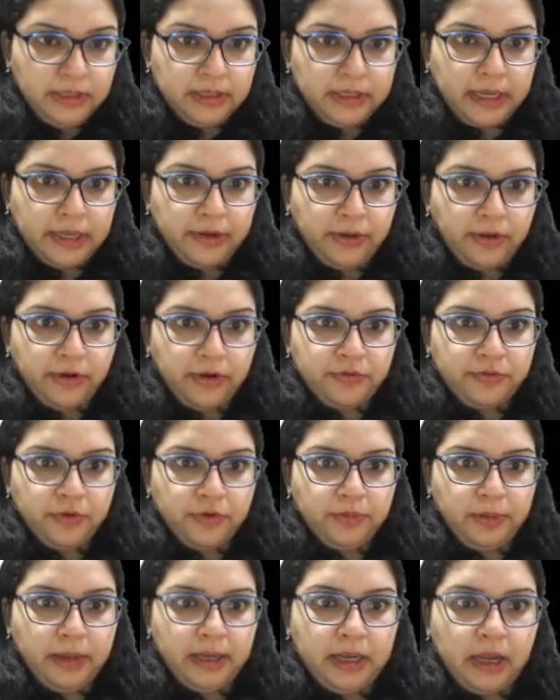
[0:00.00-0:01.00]
Can all of
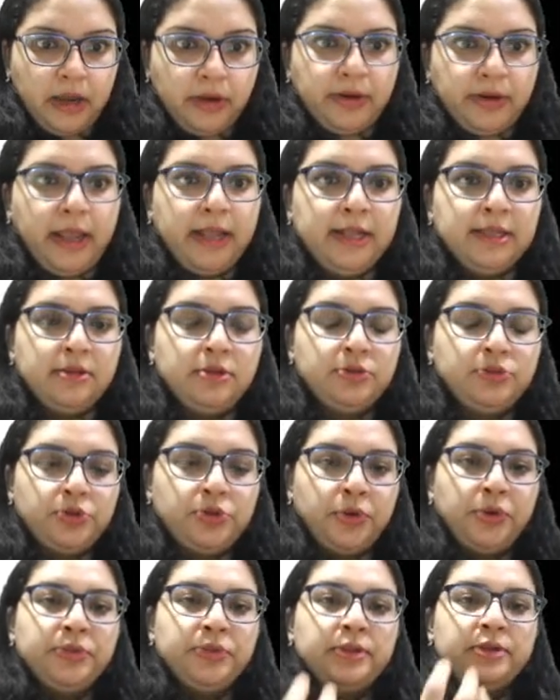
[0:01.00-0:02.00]
you make out? I'll
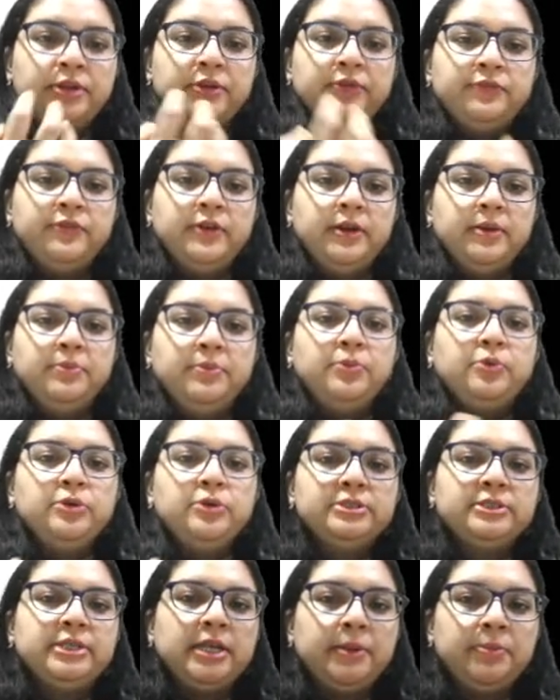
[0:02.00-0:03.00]
show you the different
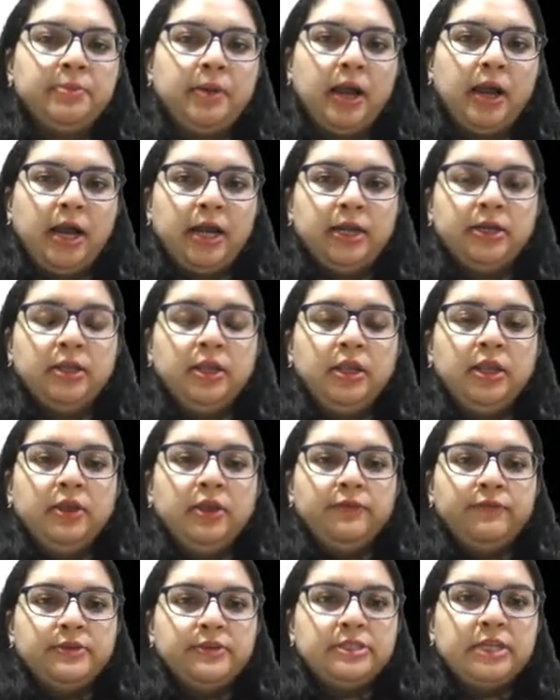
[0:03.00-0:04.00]
boot shaped heart
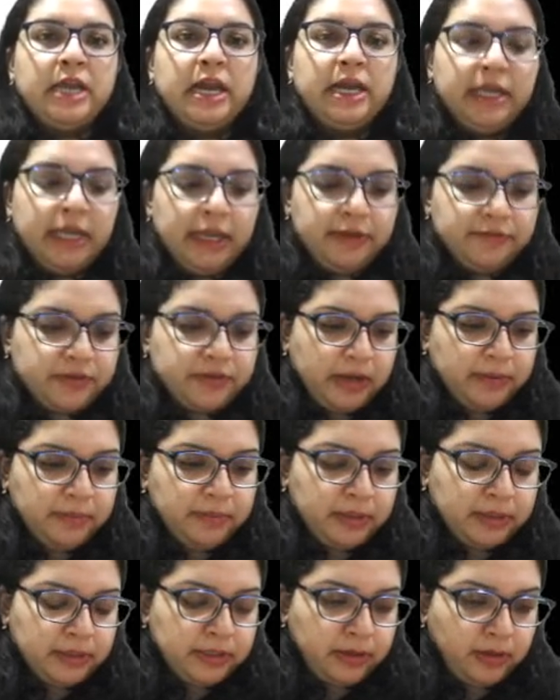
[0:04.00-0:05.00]
which I have come
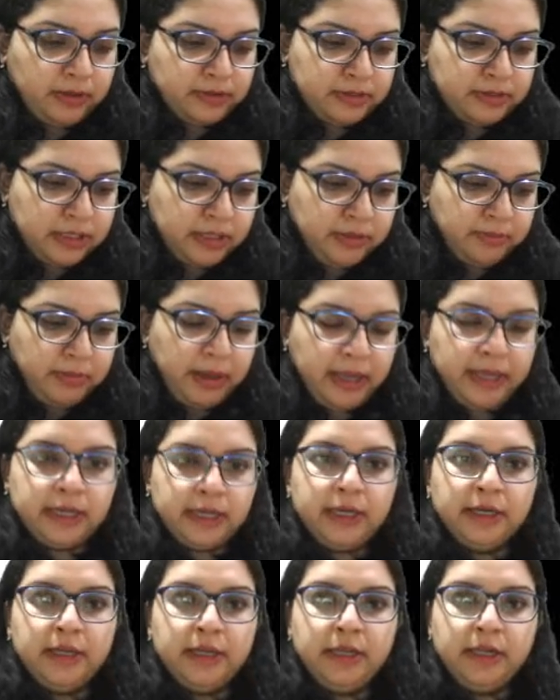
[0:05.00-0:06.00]
across in my
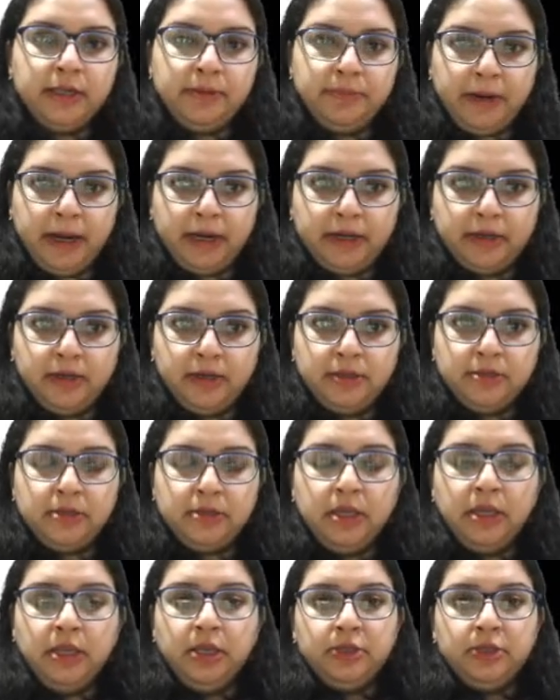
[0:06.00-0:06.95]
clinical practice,